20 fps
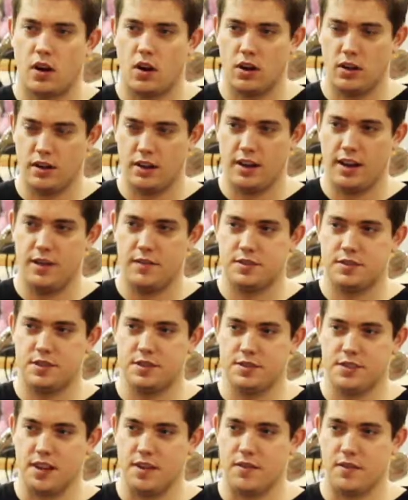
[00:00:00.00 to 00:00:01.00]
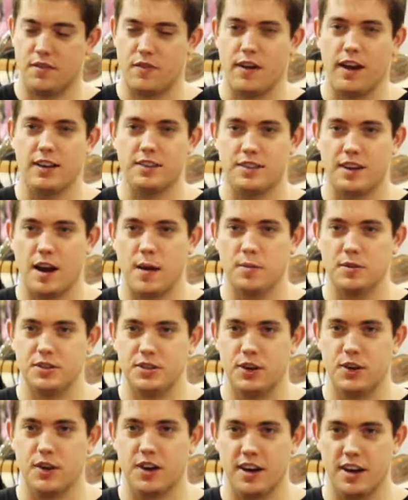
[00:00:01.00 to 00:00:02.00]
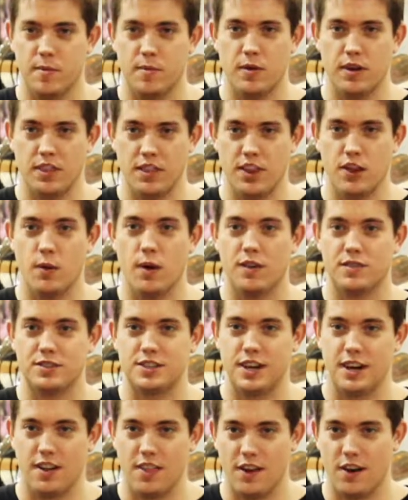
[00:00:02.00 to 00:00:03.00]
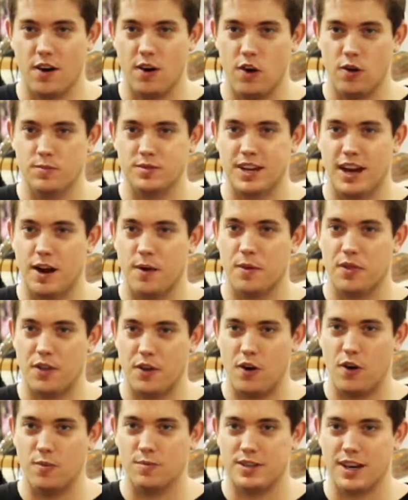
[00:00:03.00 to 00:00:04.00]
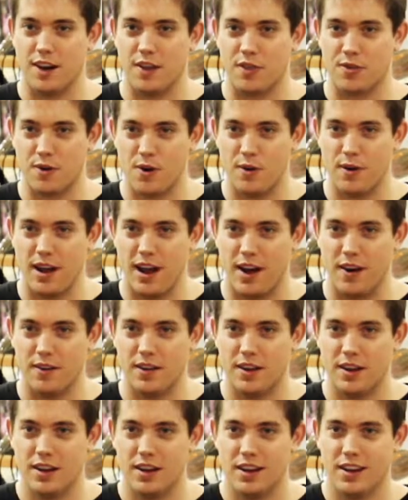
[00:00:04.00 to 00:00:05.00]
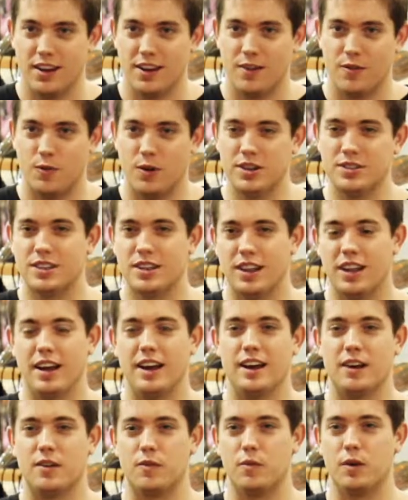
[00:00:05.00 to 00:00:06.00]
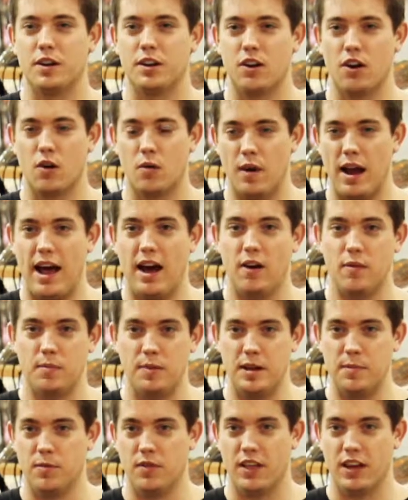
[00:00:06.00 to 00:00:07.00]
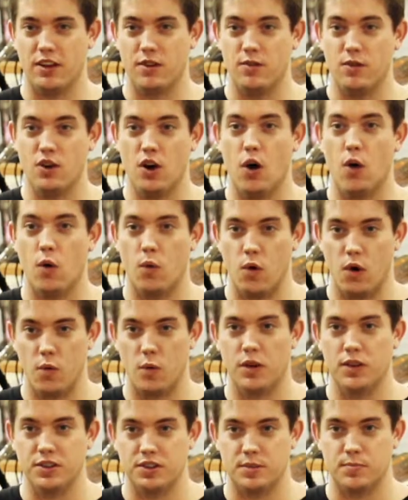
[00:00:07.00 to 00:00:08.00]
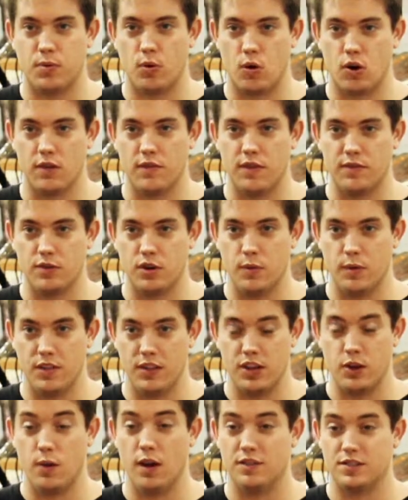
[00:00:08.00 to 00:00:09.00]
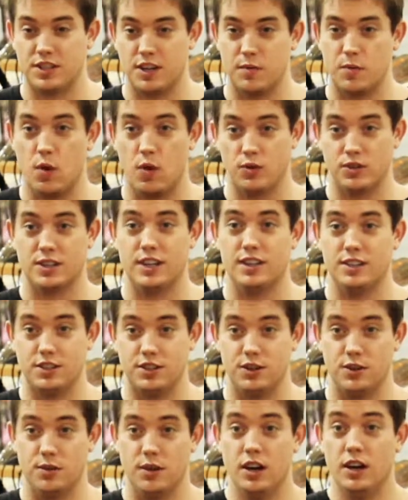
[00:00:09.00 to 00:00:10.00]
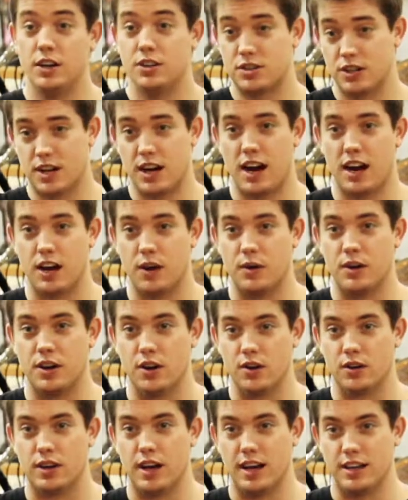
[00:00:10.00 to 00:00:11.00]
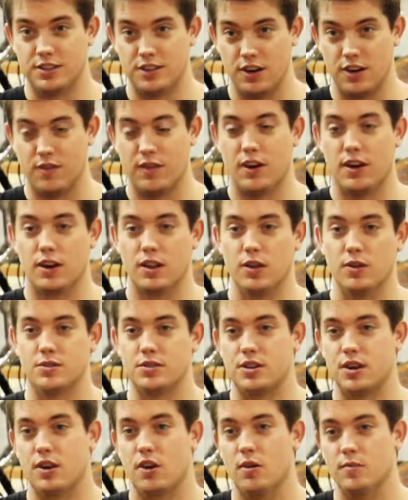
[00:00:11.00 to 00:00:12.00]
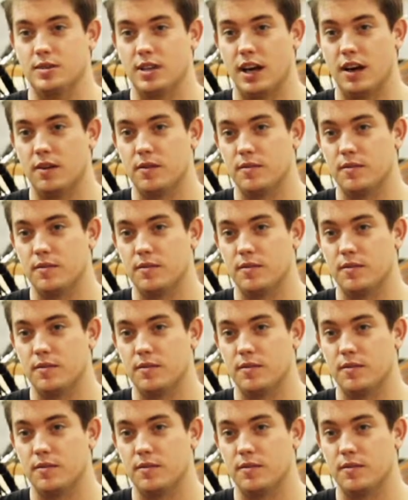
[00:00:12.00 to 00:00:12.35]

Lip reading: Harley Davidson is giving fans the opportunity to bring the UFC to their hometown with the Hometown Throwdown. What is it like when you're around people that you know are really supportive of you when the UFC rolls into Chicago, in your case, you know, very close to your hometown?